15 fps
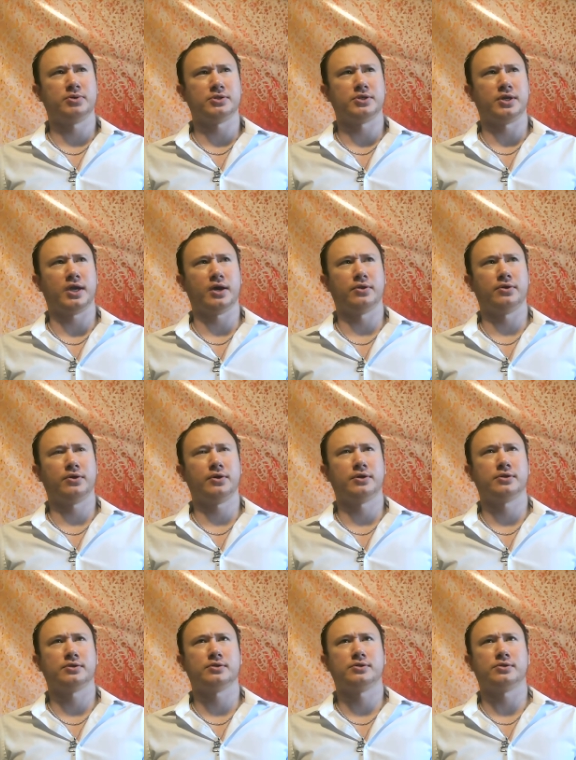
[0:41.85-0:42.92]
put together
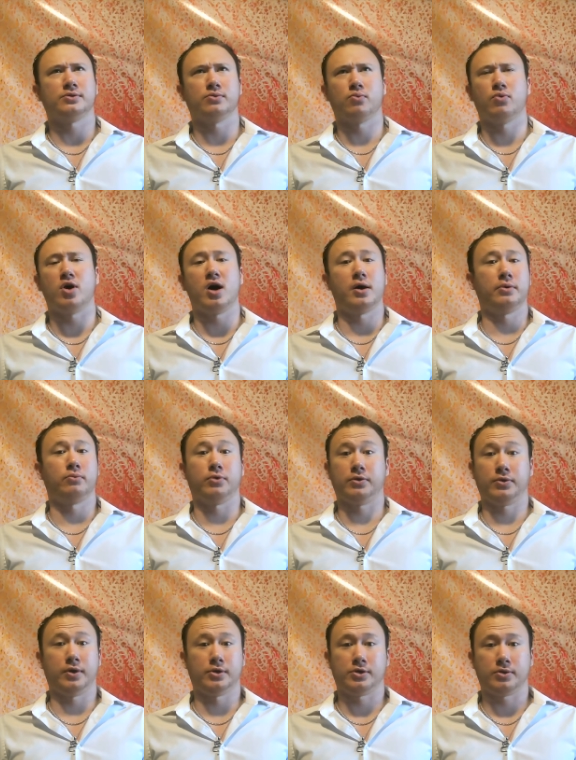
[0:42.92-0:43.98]
into one
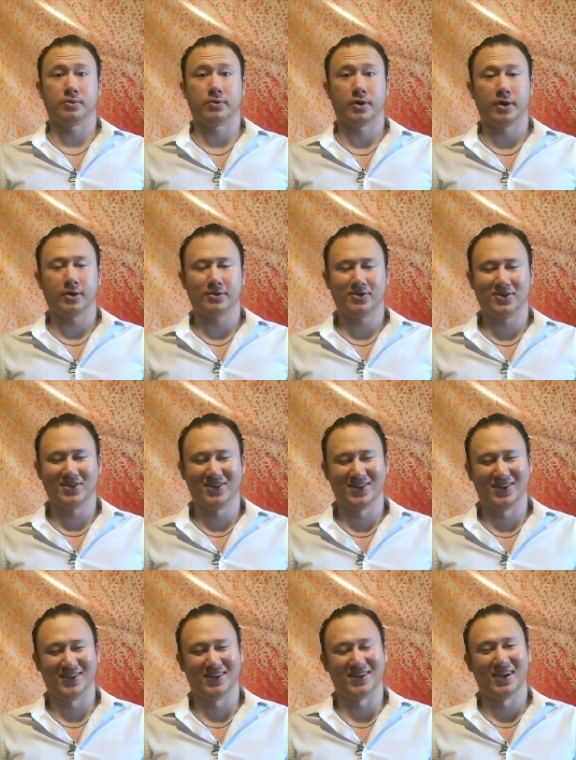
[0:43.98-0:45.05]
religion,
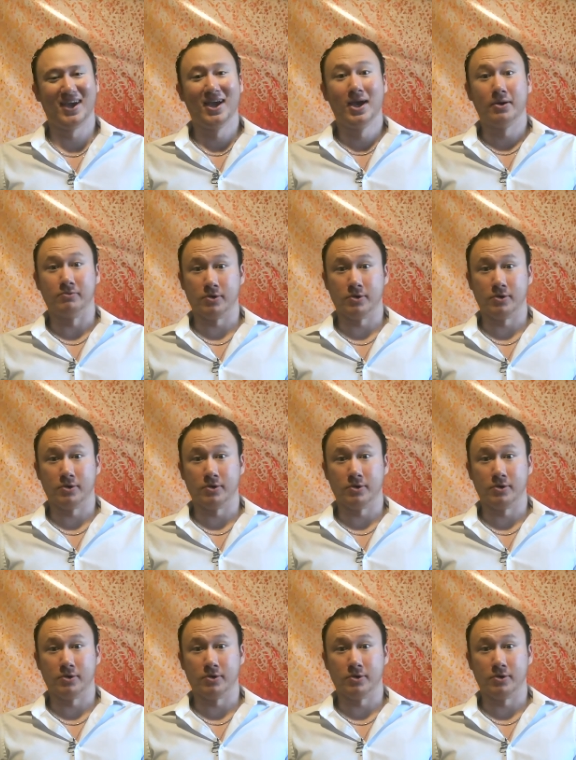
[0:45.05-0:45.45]
right?